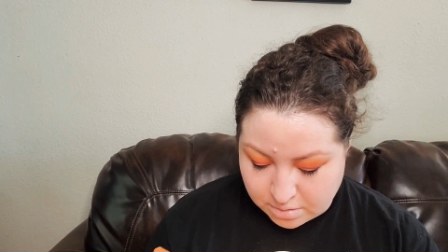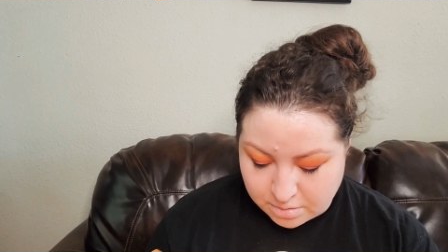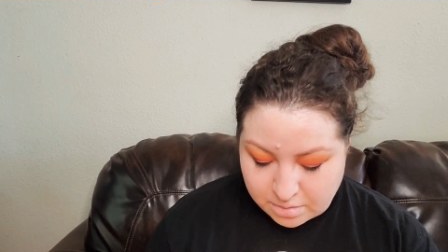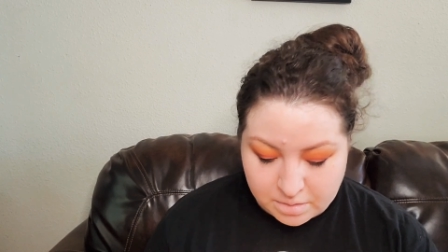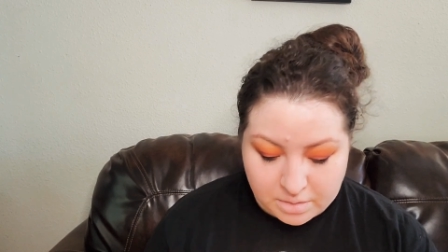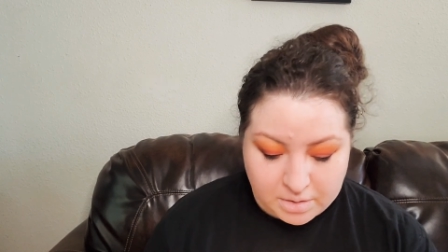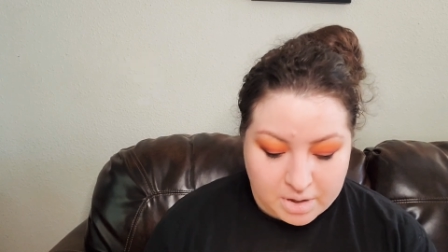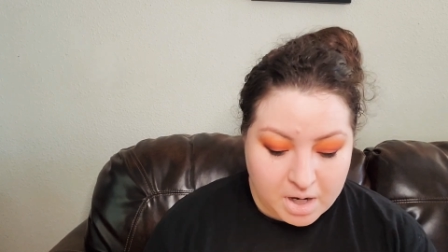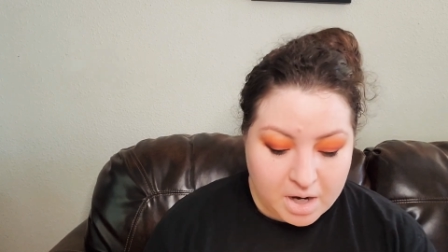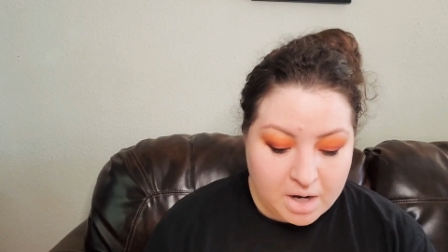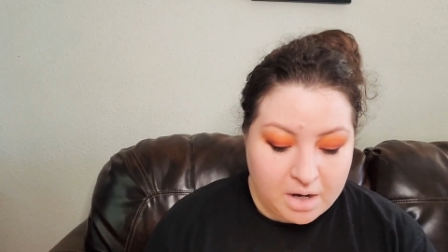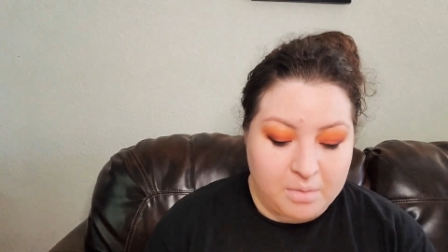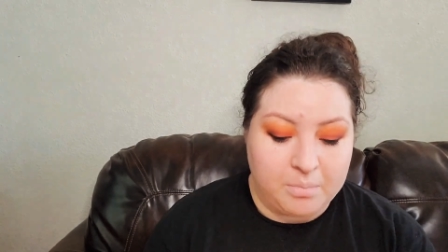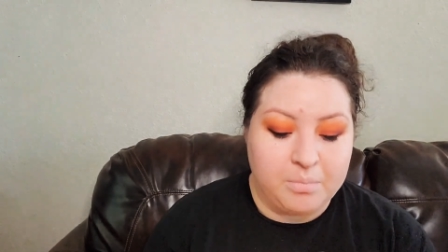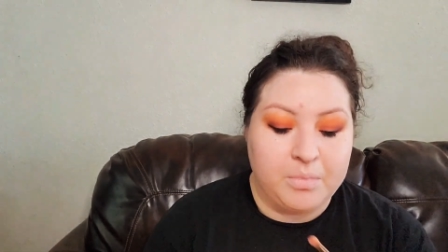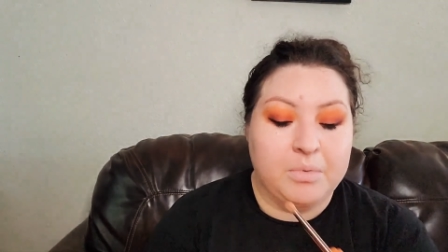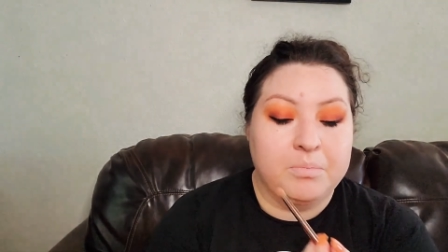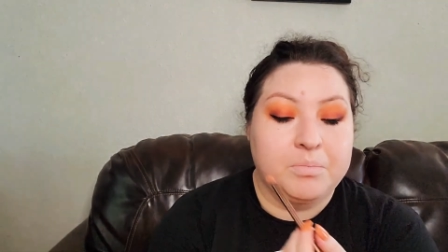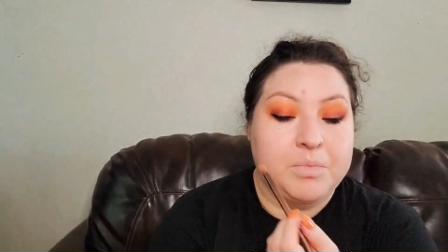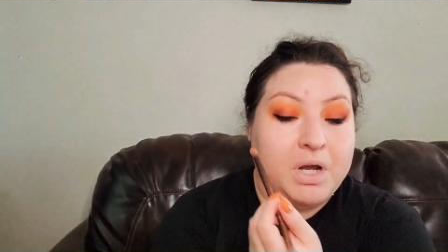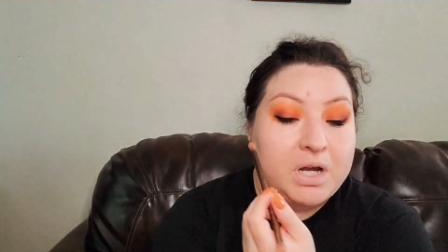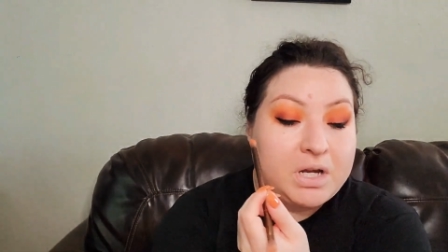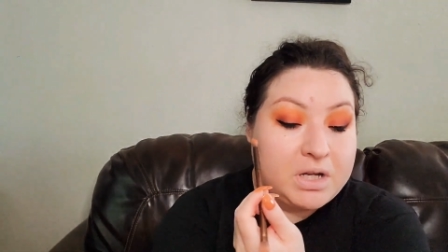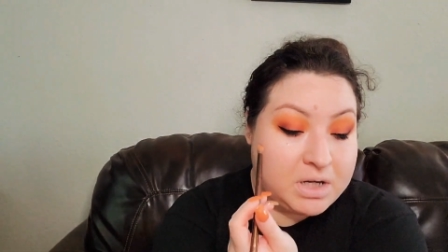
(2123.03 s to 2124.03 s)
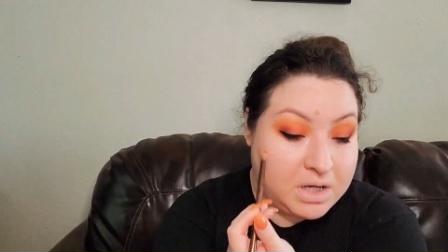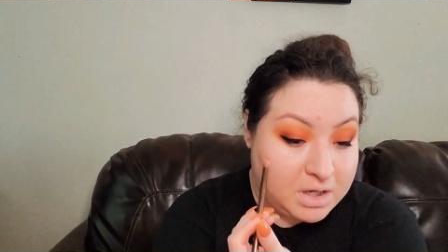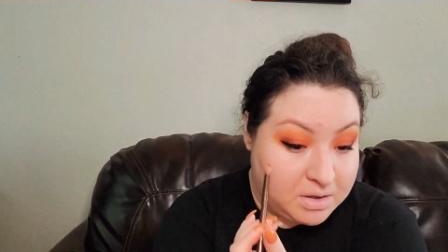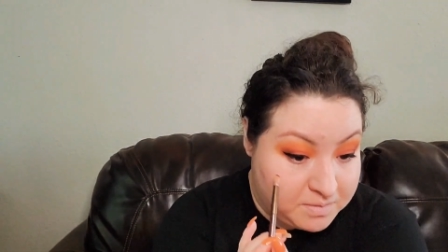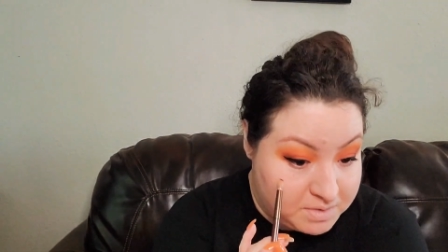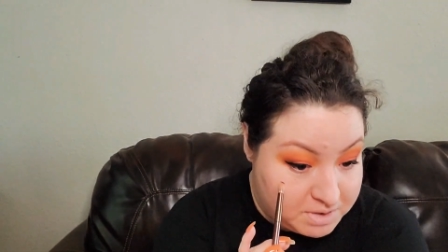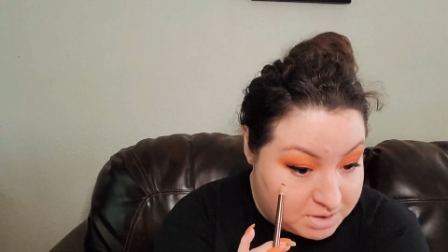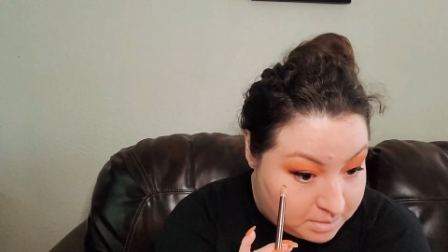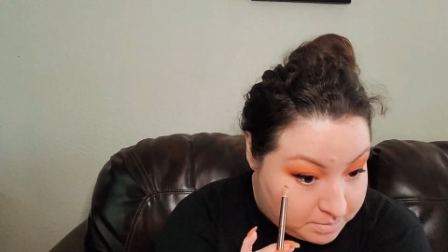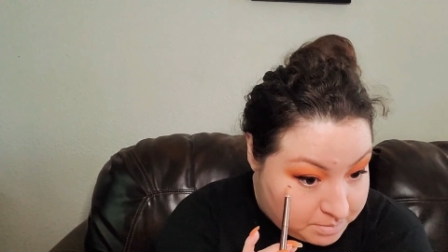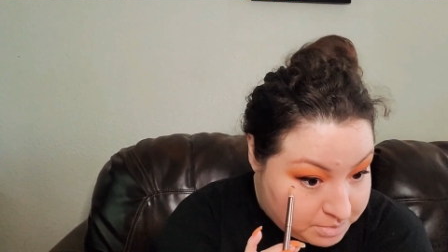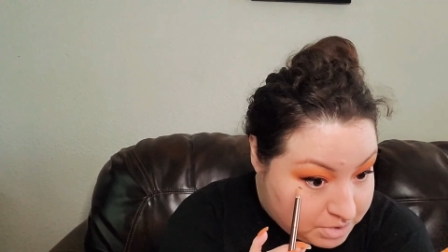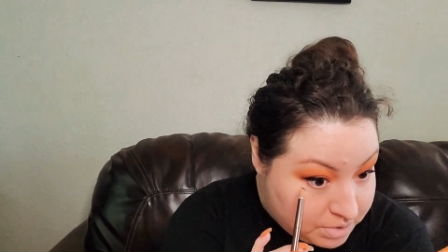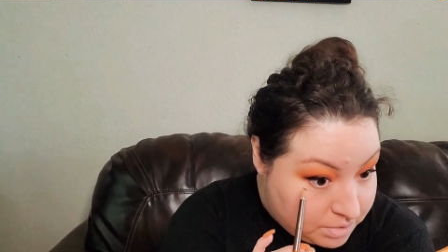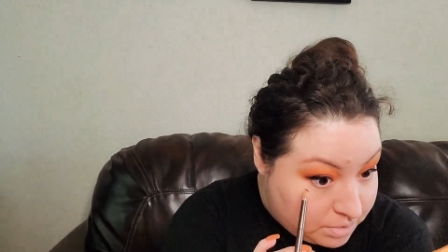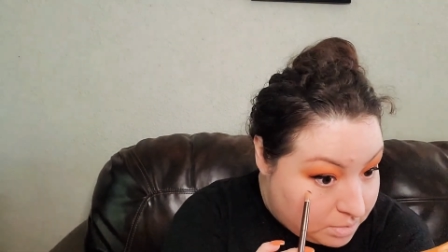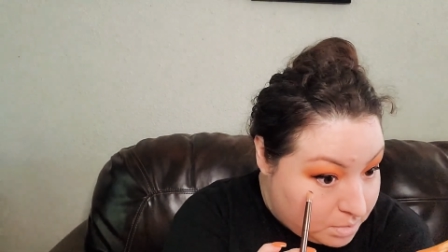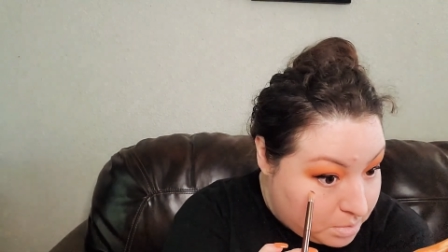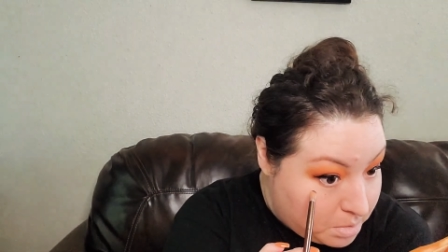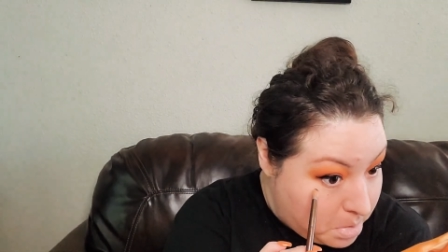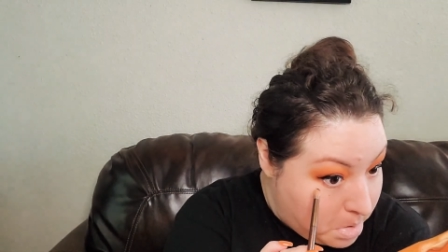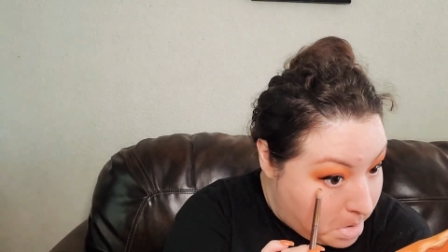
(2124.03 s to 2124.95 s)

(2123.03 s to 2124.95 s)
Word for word: crap, I'm not gonna have time to,